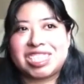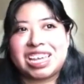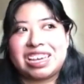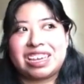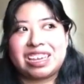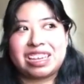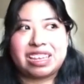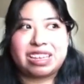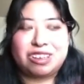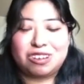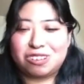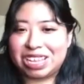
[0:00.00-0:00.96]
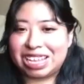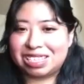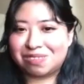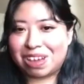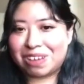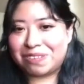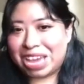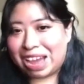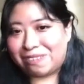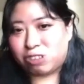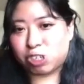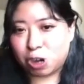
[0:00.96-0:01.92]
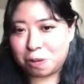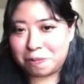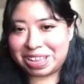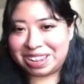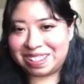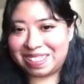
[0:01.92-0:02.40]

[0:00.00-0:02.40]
Like, you know, that's why we have Sherman.